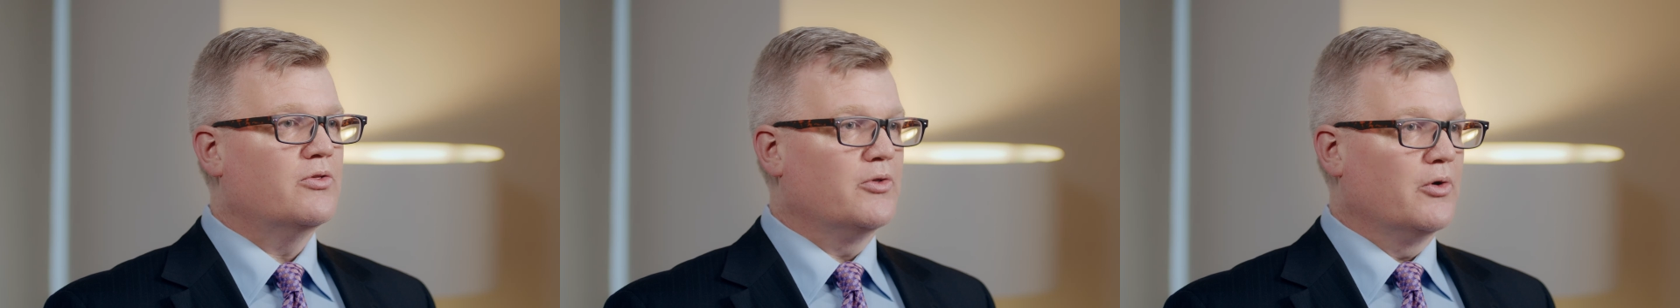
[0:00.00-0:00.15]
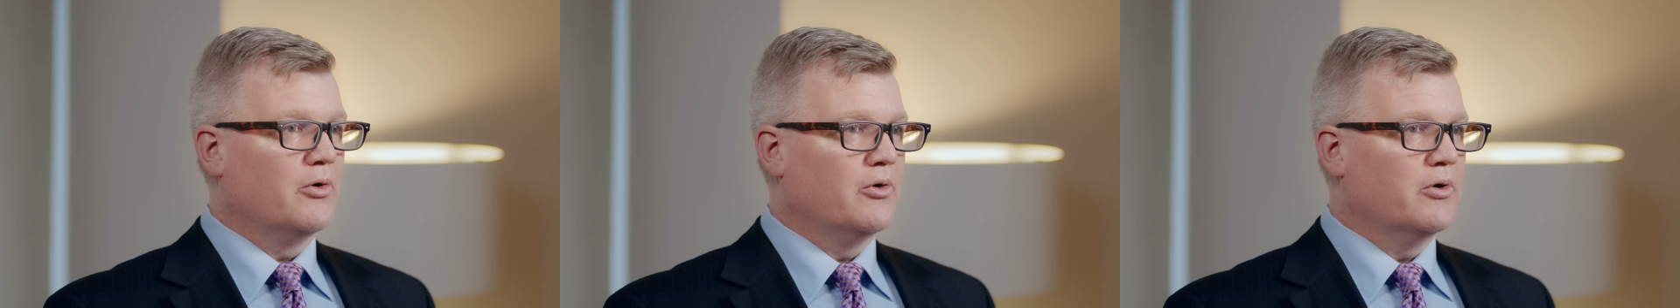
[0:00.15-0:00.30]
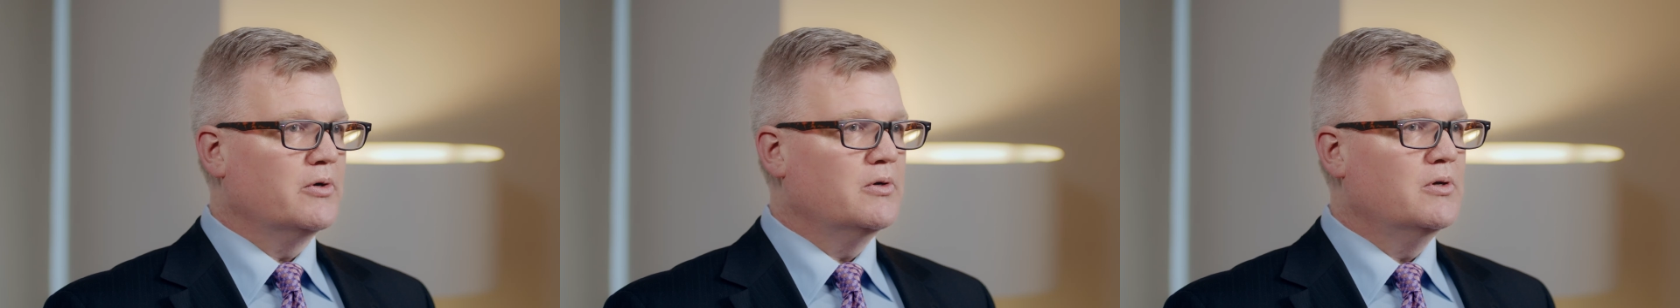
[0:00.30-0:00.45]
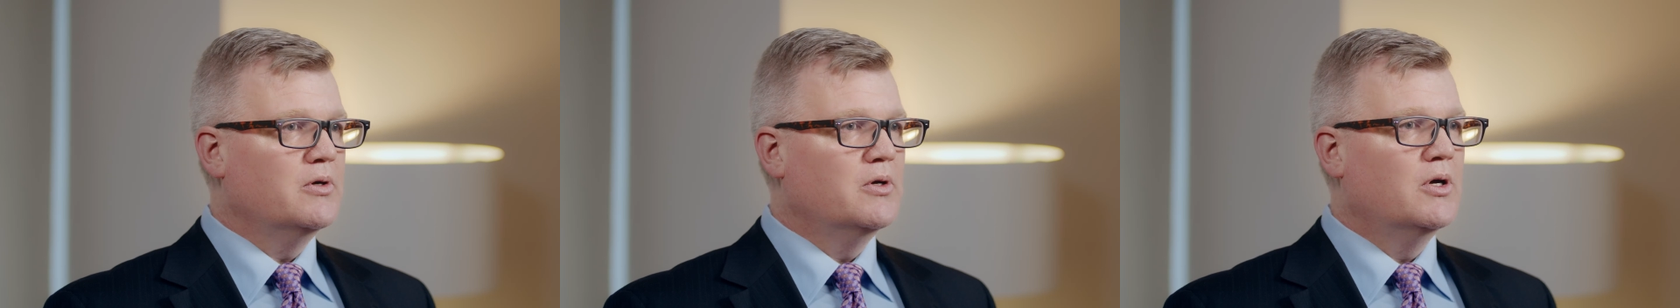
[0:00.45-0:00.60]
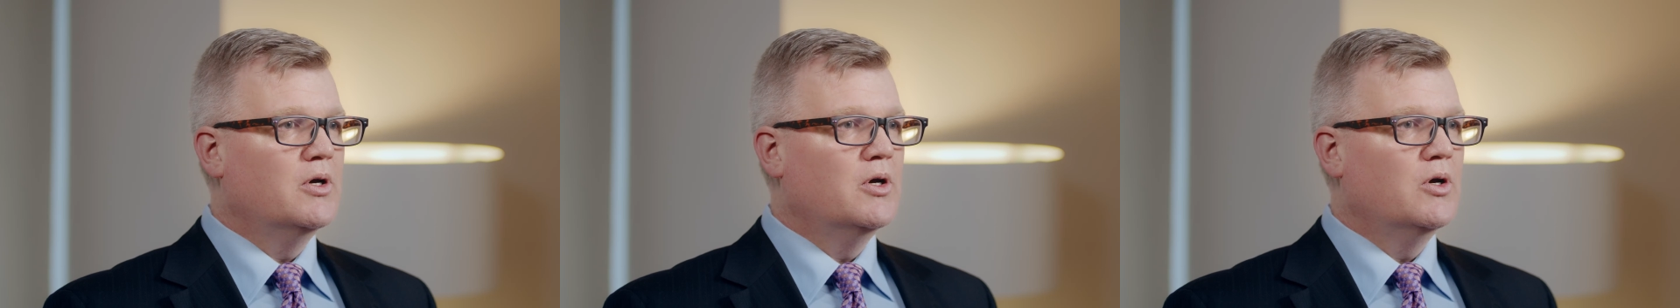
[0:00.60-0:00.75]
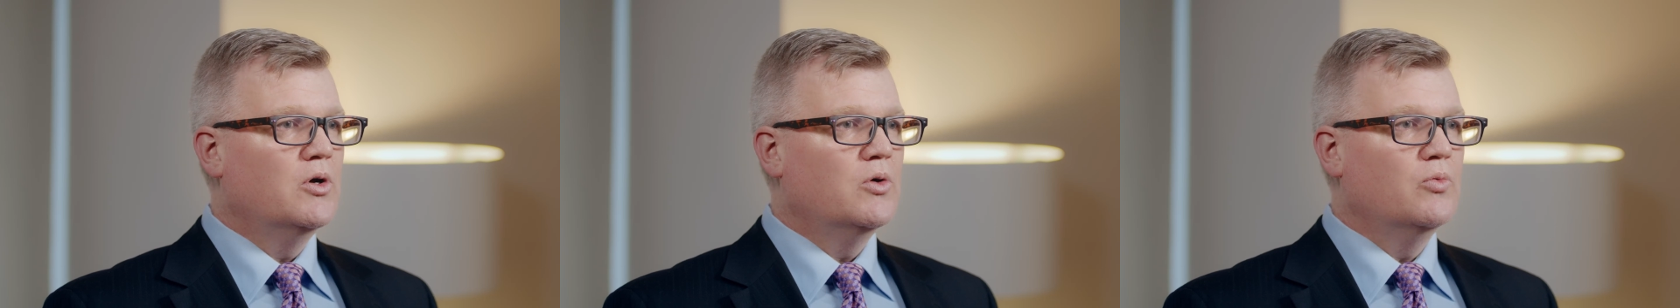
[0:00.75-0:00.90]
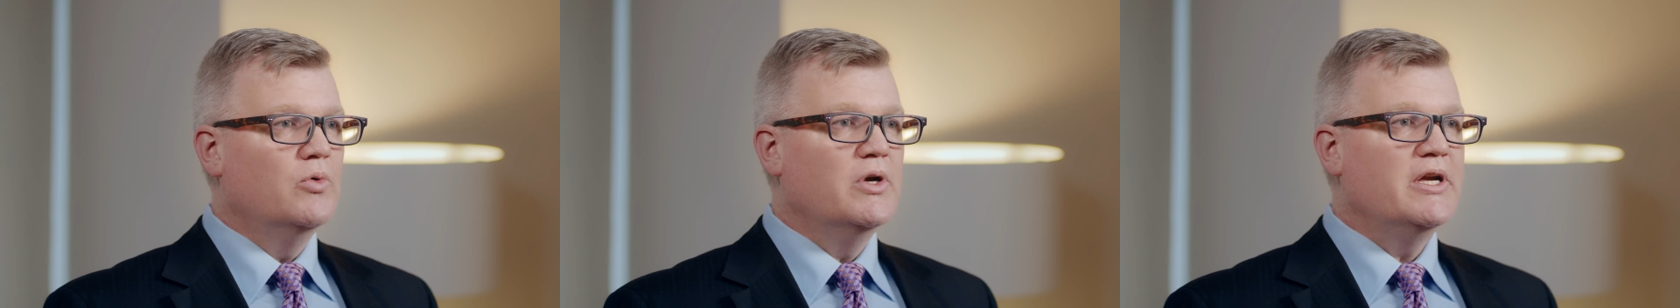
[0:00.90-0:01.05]
Third,
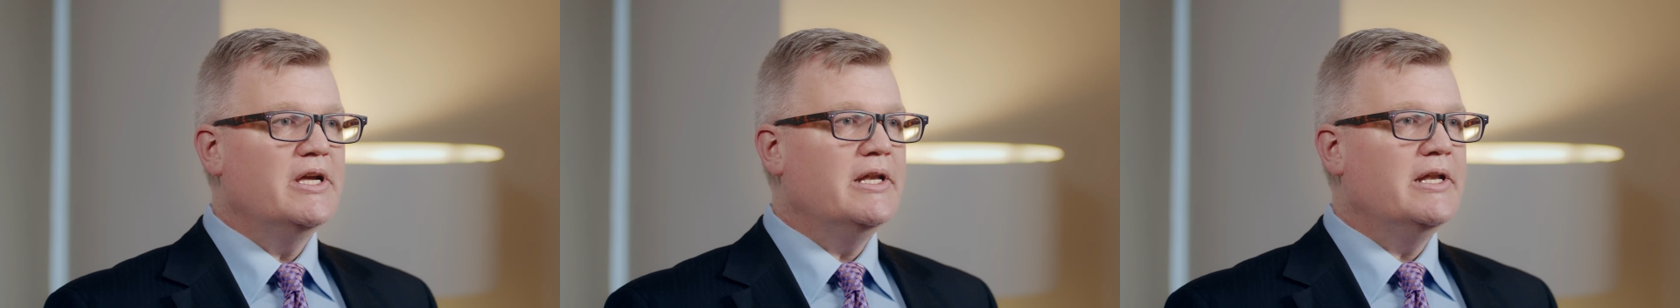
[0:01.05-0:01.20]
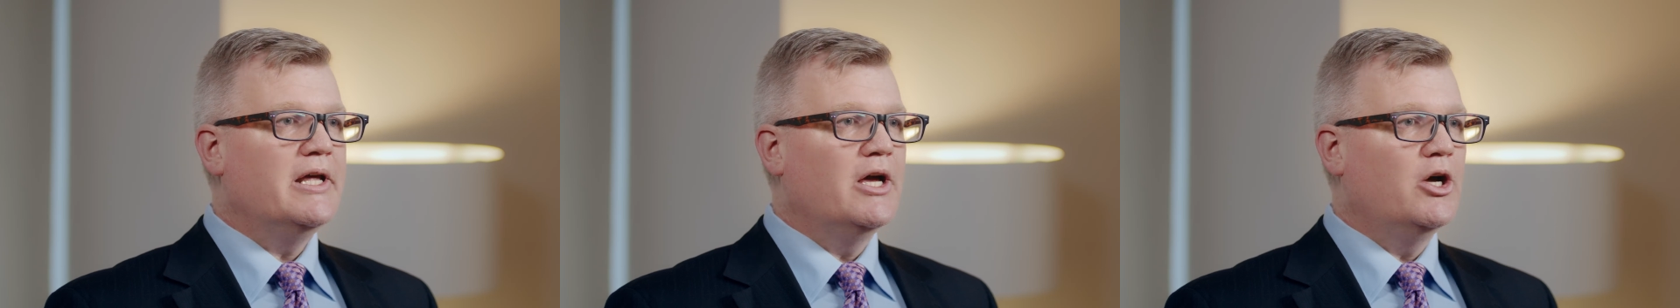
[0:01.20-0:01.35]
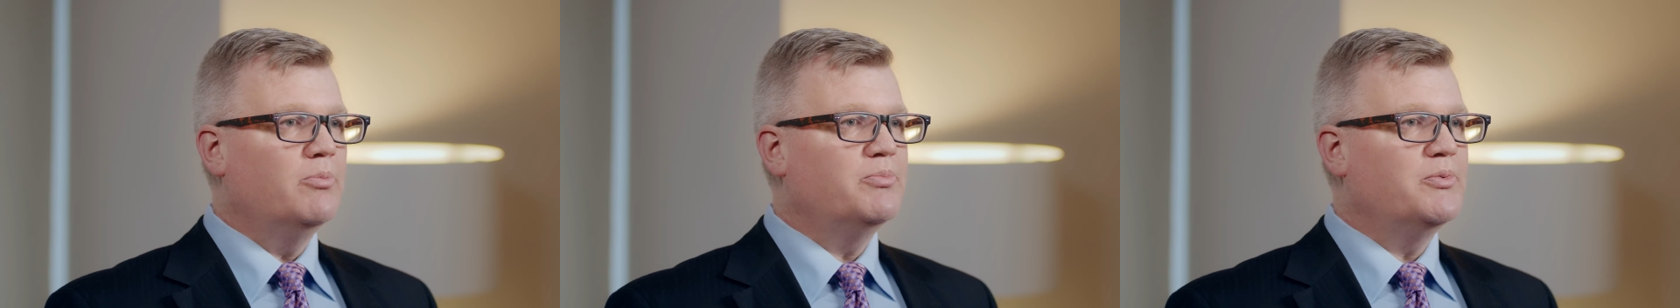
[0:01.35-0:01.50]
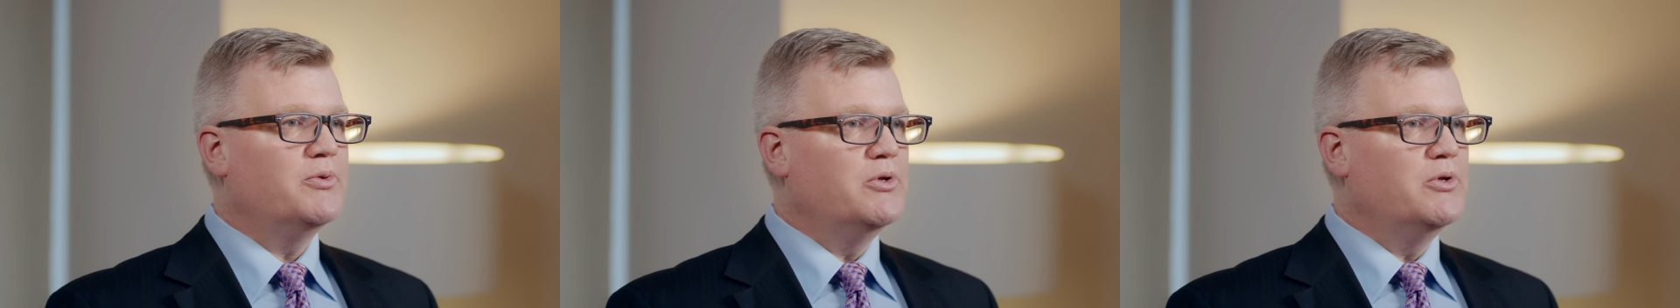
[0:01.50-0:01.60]
we can help